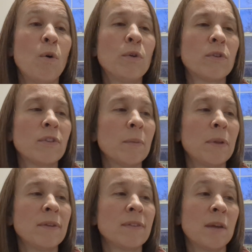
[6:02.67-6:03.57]
Older
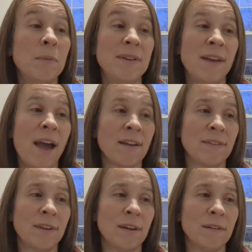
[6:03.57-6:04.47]
siblings can be
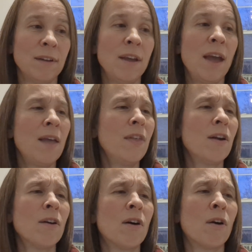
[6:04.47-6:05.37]
taxing, and
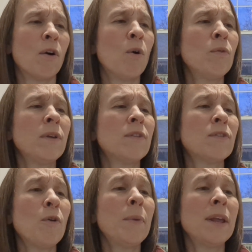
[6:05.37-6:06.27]
there are only
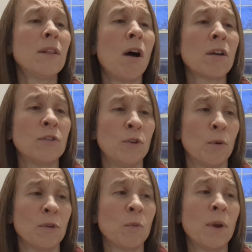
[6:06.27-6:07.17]
so many locked
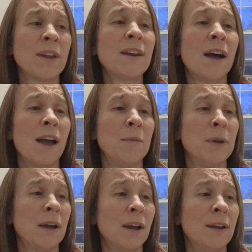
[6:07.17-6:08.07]
doors one can hide
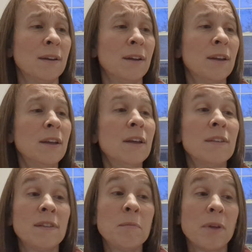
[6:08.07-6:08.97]
behind.
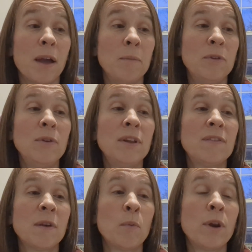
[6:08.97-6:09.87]
Sometimes you need
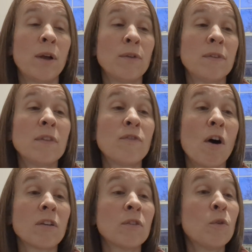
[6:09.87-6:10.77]
someone else in the
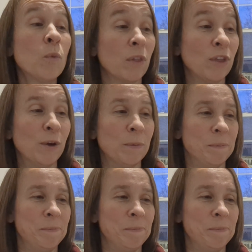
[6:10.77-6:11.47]
foxhole with you.